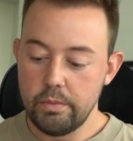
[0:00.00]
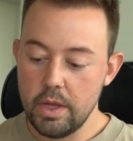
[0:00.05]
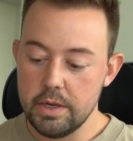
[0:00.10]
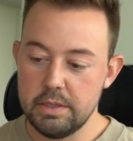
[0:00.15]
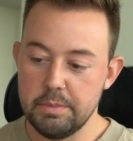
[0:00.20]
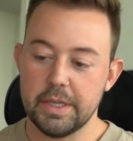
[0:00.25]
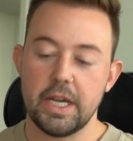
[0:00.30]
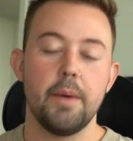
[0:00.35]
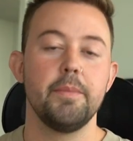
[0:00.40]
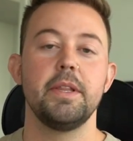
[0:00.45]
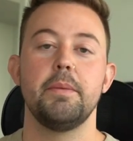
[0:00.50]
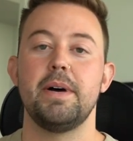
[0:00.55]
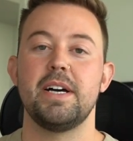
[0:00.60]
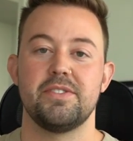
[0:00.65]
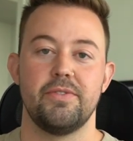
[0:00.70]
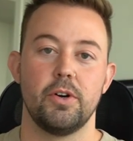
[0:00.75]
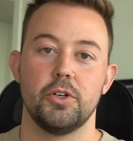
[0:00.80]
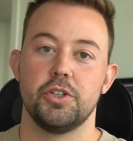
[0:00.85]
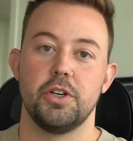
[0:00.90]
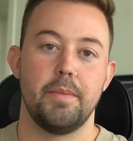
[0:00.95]
to becoming the best
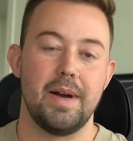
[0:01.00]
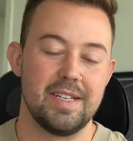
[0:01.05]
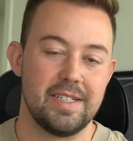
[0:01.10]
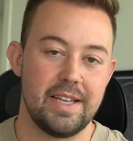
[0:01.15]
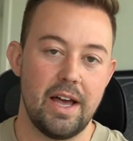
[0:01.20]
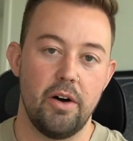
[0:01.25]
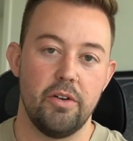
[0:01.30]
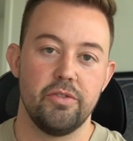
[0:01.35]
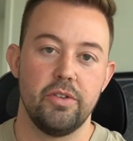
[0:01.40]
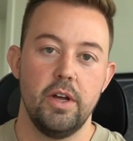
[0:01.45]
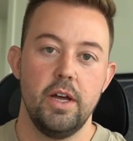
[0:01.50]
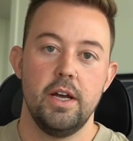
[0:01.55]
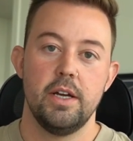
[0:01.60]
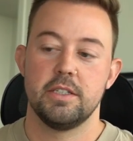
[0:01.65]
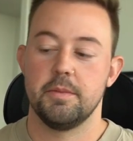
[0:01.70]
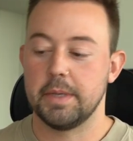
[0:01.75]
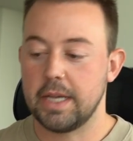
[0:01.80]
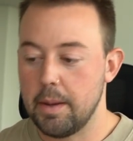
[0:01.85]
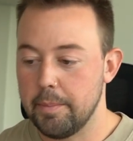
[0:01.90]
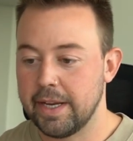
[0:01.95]
version of myself,
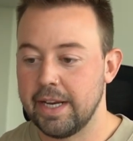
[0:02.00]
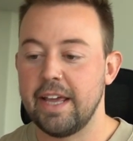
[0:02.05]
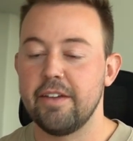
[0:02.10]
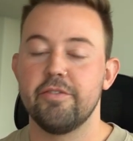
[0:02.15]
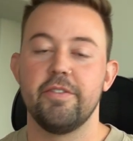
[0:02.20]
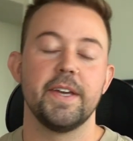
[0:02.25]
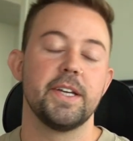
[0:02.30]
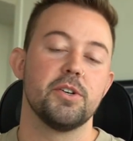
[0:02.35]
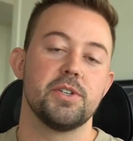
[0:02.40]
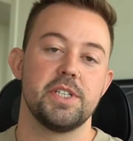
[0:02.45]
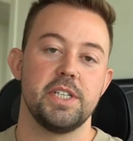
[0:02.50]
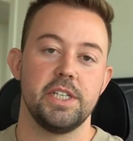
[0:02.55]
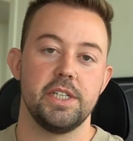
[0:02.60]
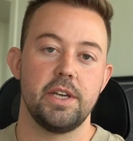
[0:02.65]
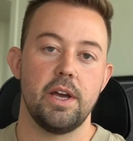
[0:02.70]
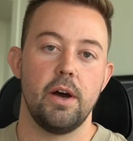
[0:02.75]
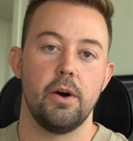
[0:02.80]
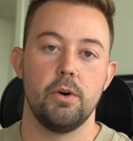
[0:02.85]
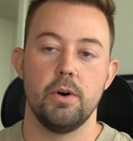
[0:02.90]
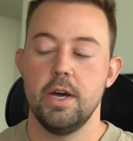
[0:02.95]
to becoming an 8-figure
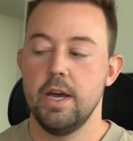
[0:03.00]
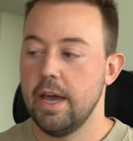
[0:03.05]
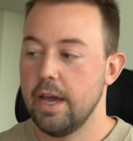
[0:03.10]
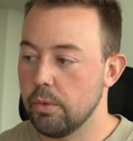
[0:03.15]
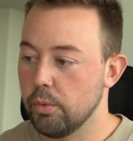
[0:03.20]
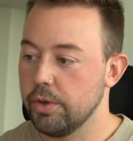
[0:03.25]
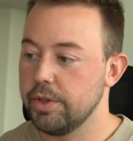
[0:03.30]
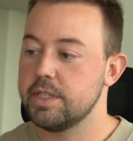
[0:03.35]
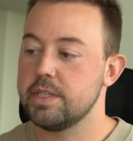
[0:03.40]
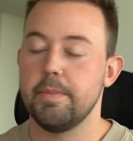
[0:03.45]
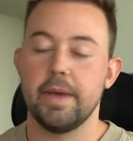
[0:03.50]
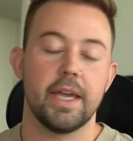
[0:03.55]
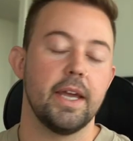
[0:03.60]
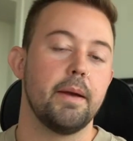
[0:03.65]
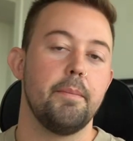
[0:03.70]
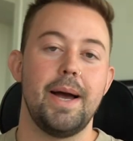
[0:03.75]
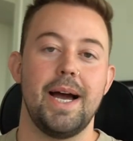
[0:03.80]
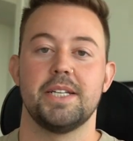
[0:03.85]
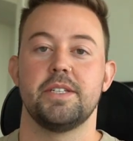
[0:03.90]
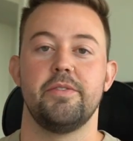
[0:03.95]
CEO, and really to making a
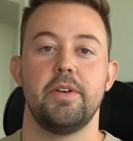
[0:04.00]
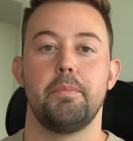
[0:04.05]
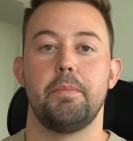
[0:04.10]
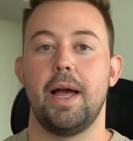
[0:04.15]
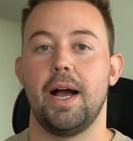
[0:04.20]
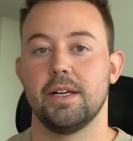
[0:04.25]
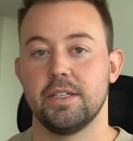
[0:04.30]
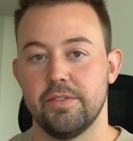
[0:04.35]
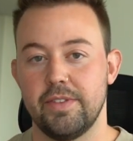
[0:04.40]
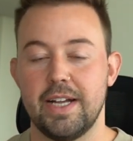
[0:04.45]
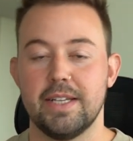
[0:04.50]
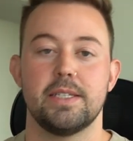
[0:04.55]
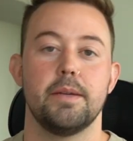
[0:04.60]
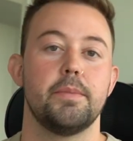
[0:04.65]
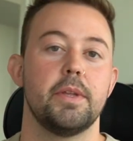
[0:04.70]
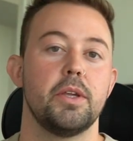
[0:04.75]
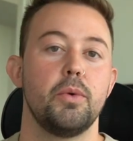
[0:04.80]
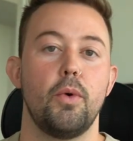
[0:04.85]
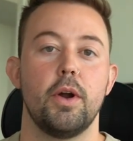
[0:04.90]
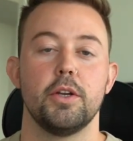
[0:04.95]
massive impact. If that's
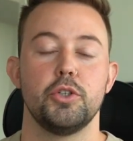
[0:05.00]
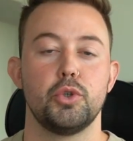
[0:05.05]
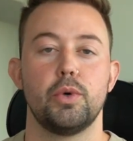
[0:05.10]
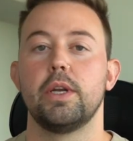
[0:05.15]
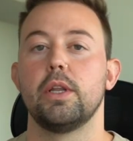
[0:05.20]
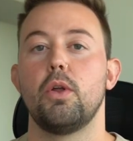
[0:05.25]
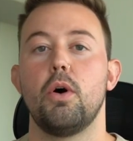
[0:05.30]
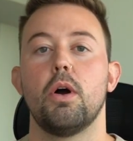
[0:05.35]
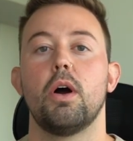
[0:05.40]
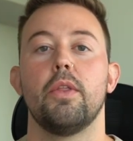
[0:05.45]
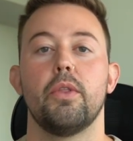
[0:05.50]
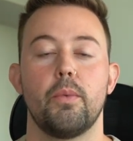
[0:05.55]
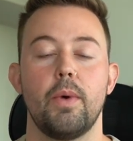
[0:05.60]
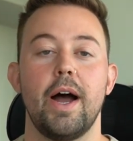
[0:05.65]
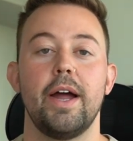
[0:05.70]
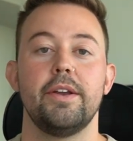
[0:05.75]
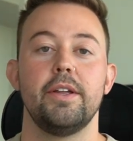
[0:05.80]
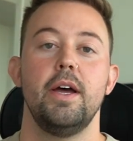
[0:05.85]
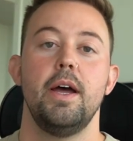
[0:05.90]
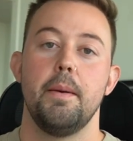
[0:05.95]
something you want to join along on the
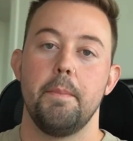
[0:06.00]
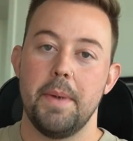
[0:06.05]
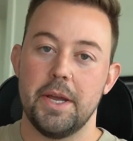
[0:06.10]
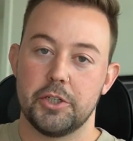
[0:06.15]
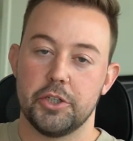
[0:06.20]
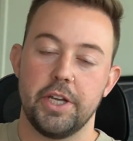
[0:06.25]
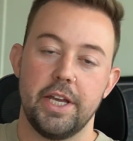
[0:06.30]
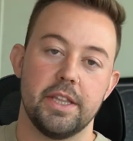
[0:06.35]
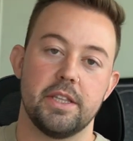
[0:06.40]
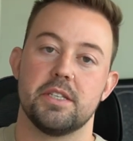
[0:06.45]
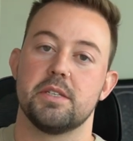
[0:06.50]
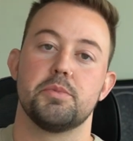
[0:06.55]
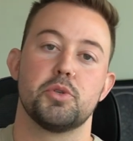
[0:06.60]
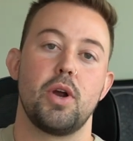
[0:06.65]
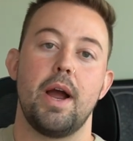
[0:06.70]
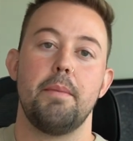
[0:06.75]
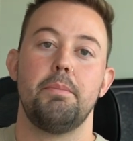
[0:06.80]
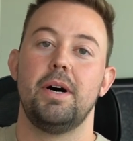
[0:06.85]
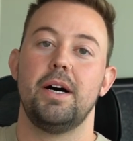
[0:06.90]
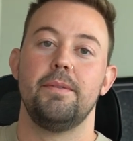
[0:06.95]
ride, make sure you hit the
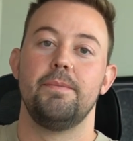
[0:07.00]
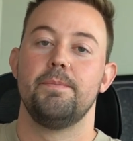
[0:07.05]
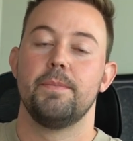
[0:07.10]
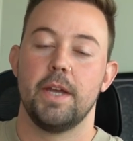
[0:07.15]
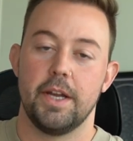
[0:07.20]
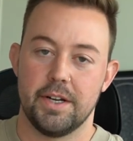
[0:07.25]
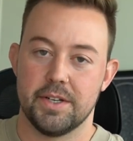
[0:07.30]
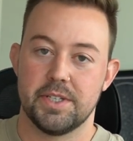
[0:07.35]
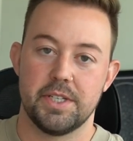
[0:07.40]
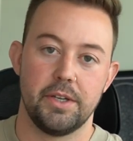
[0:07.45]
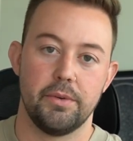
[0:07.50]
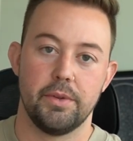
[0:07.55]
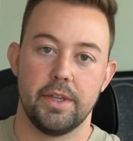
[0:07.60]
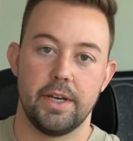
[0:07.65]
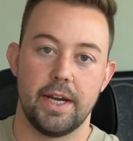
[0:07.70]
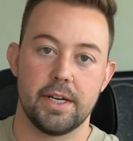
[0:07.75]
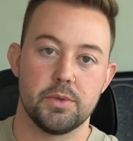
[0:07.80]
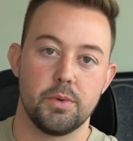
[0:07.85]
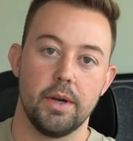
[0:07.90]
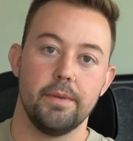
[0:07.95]
subscribe button and I'll see you in the
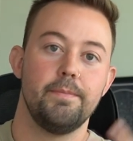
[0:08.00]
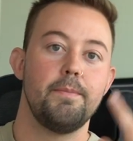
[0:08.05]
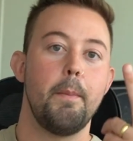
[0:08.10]
next one.